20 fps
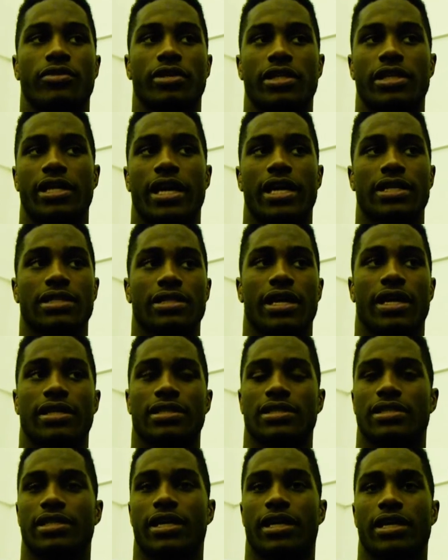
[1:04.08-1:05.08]
really as a
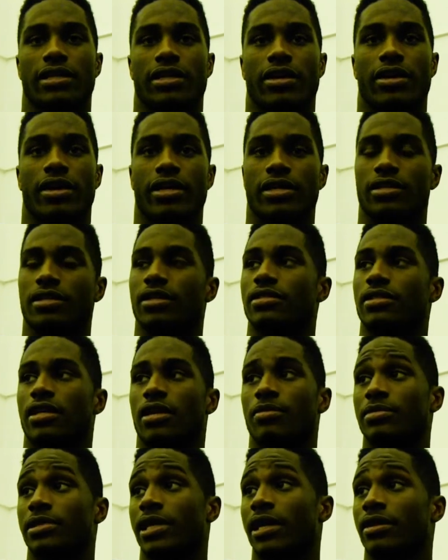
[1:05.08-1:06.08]
secondary, it's
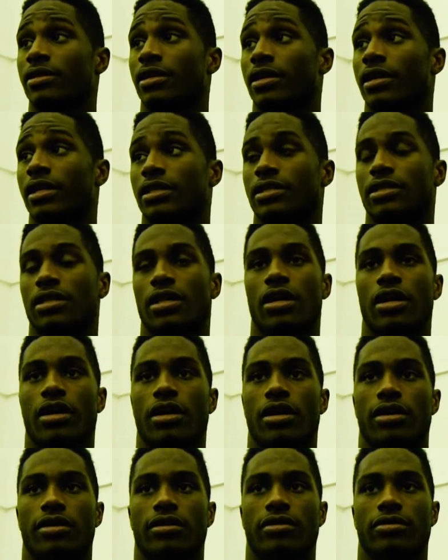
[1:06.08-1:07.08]
come down to us.
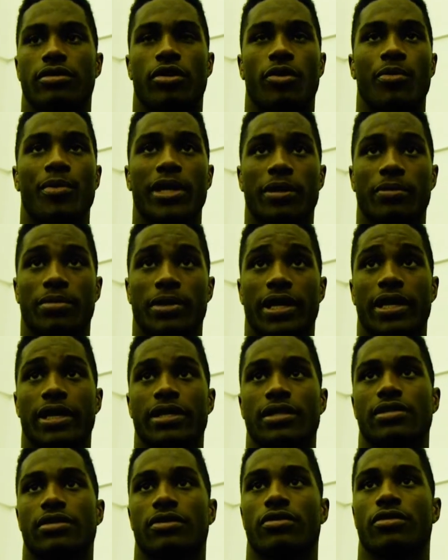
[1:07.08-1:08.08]
You know, no big
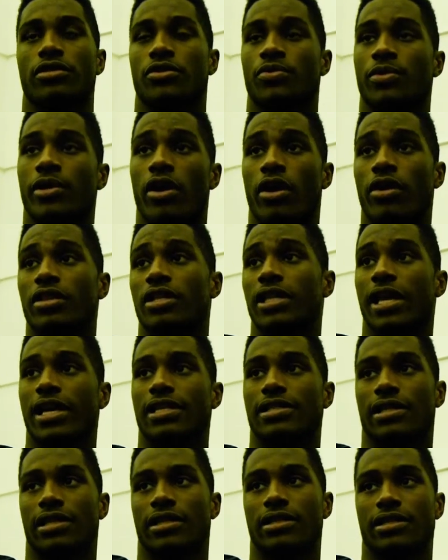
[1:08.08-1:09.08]
plays. So because we are the
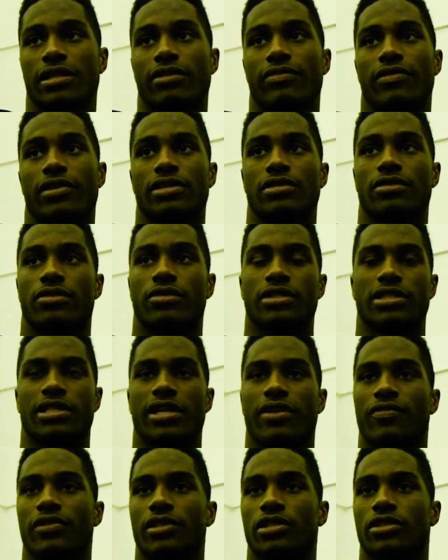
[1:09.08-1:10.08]
last line of defense, so it's
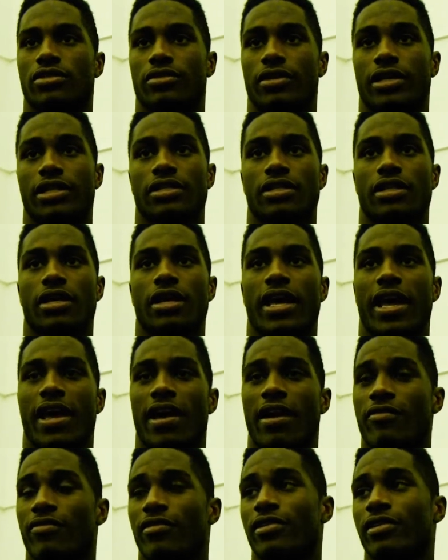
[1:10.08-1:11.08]
definitely stressed
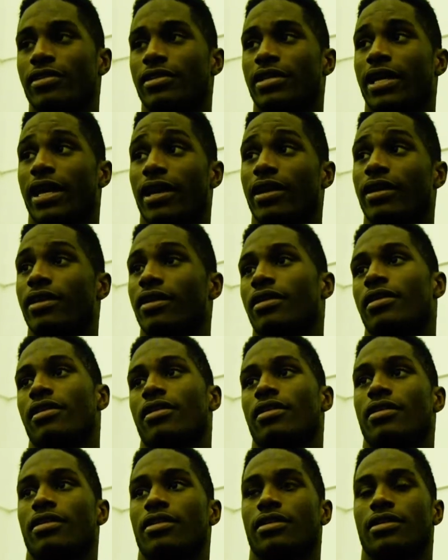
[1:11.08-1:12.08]
every day
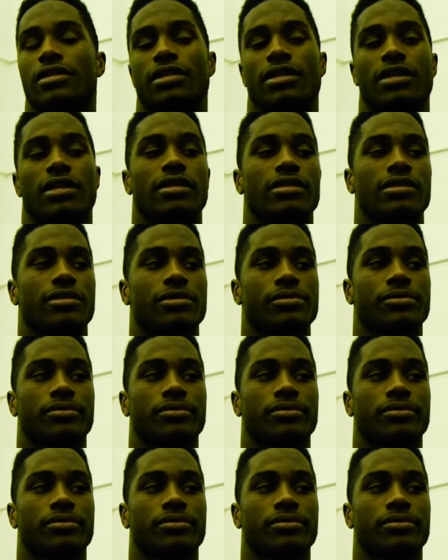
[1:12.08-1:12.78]
to us.